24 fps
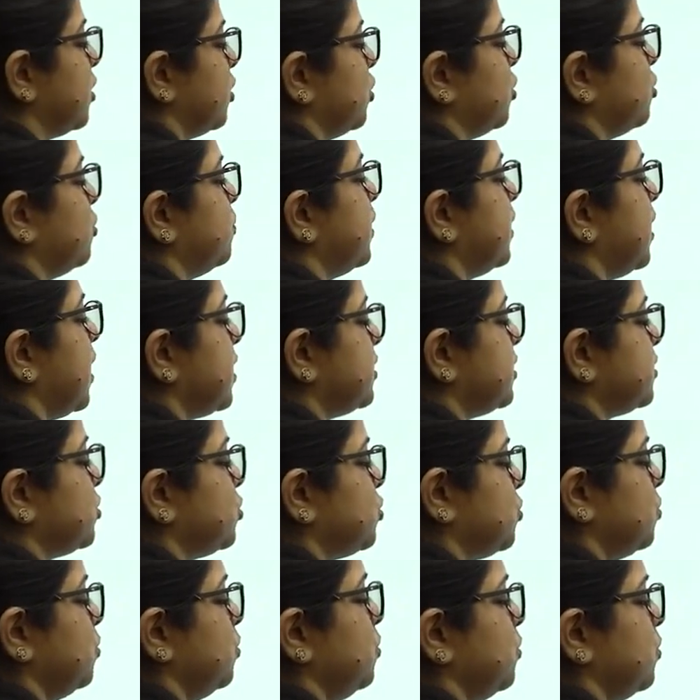You were asked
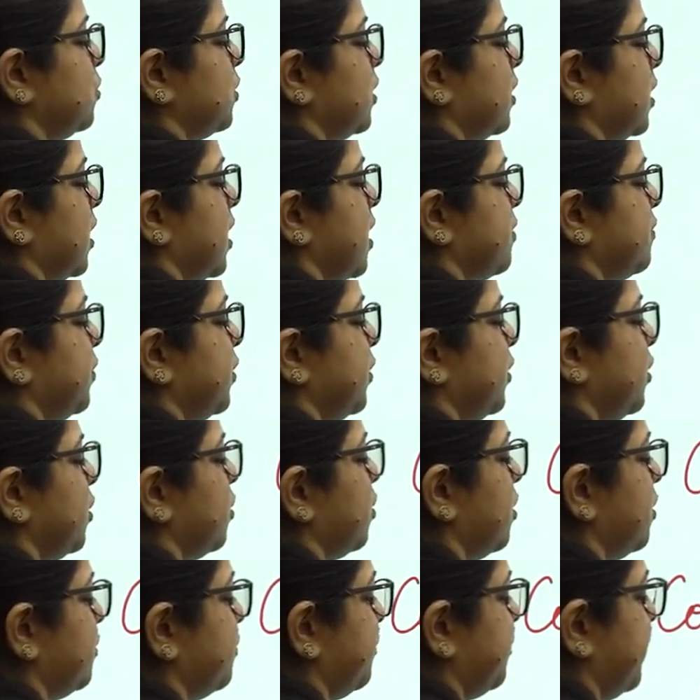to cover
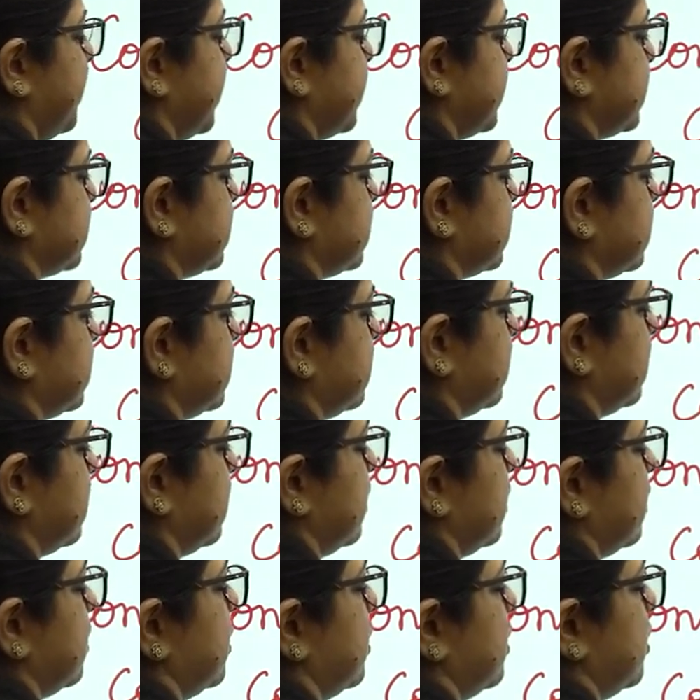your face,
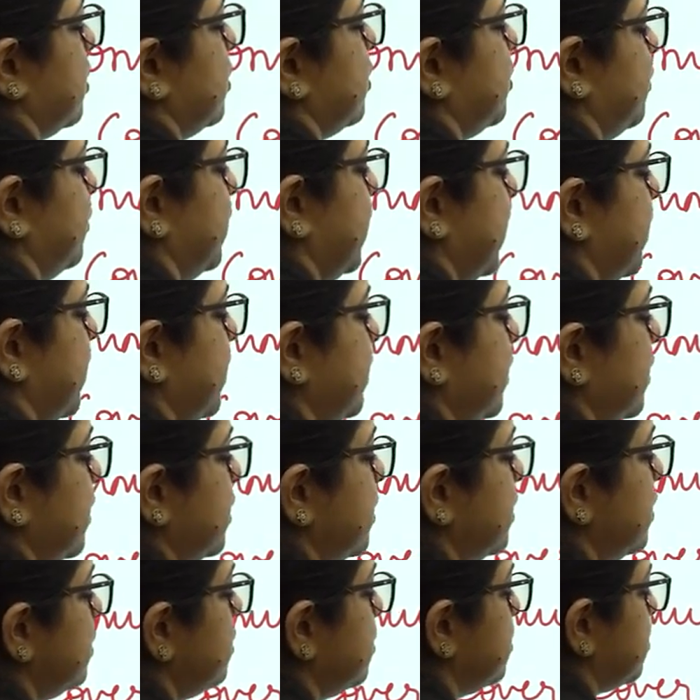wearing
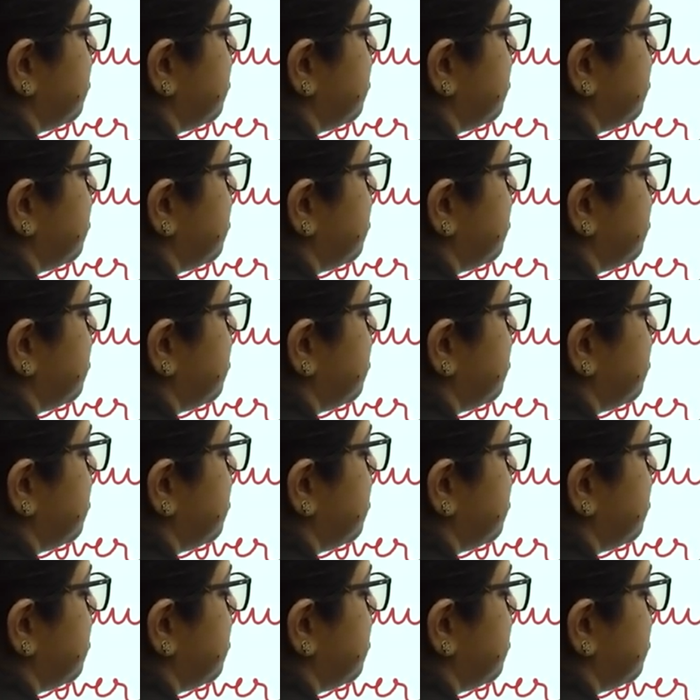a